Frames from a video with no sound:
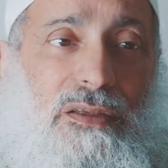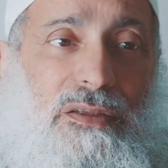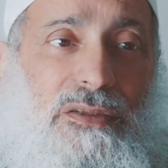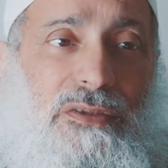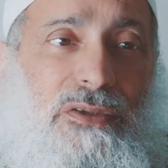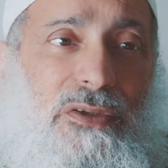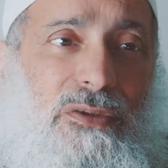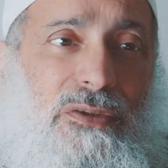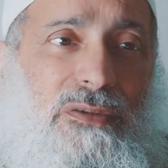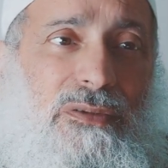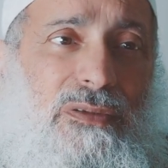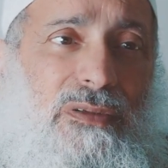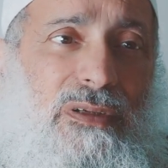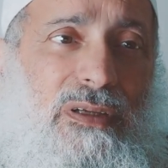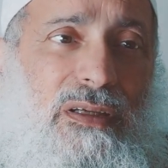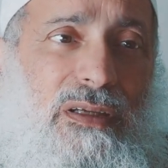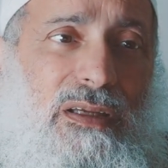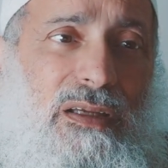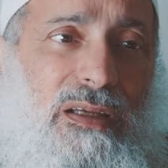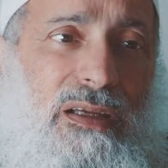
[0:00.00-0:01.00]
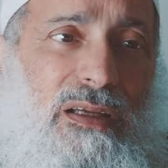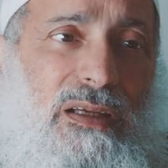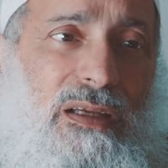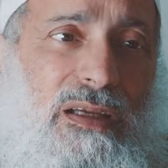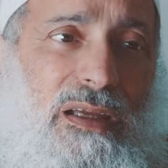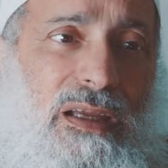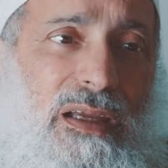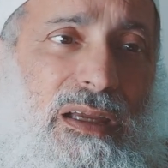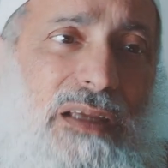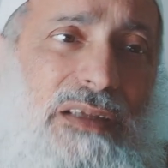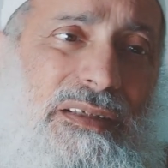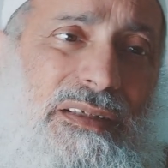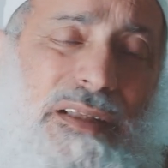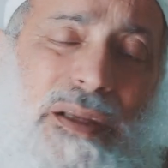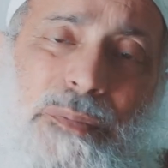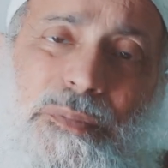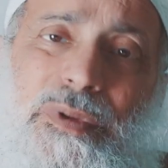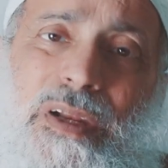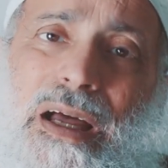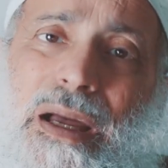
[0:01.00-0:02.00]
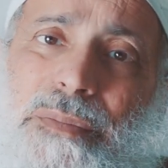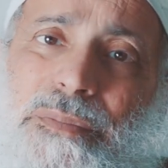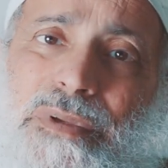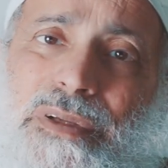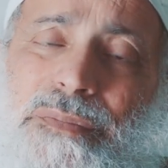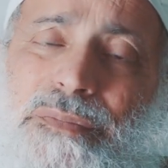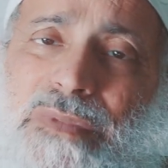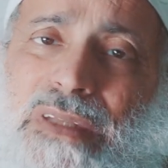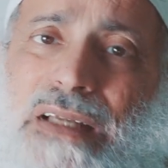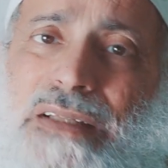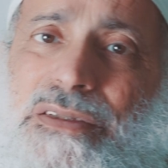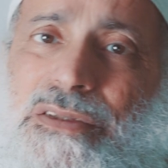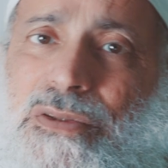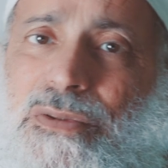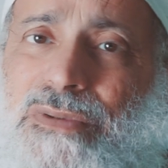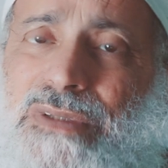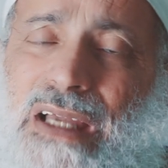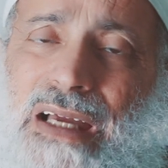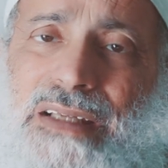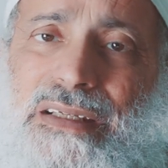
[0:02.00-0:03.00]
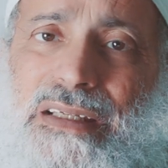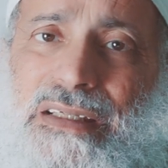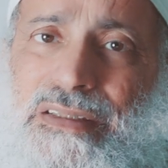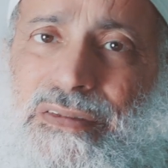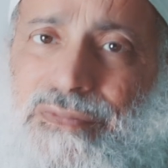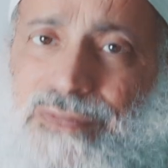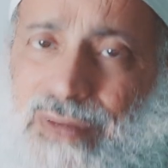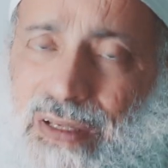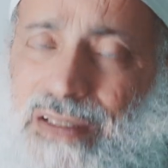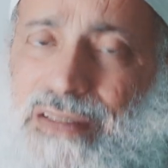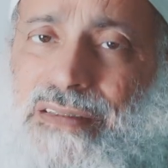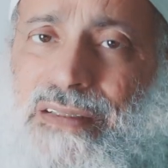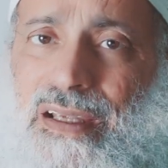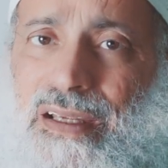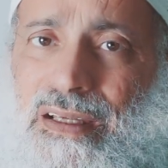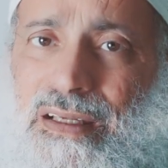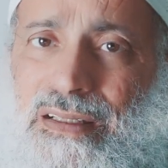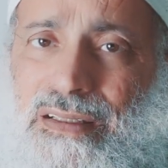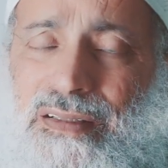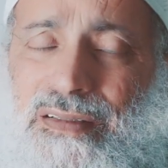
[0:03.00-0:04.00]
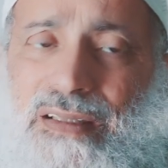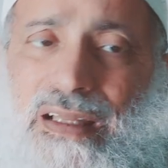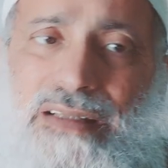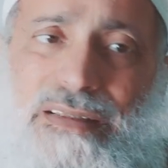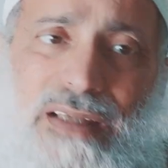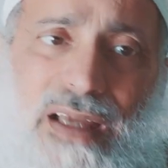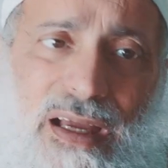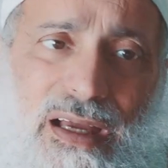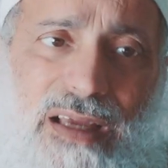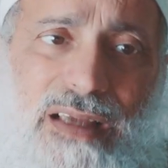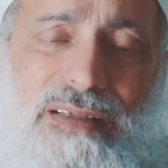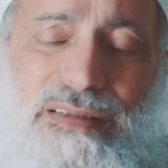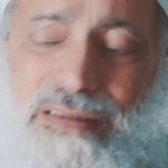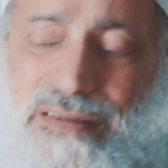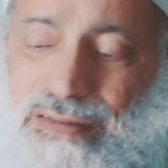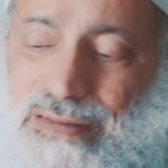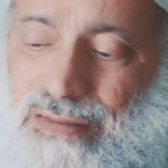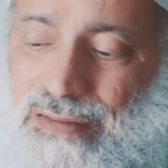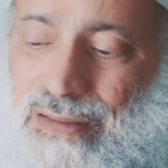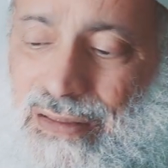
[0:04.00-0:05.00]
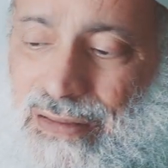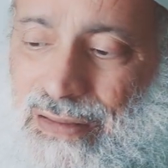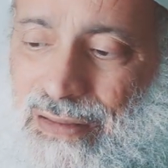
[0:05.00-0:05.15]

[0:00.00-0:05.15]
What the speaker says: So is the problem that Sudan is facing, that has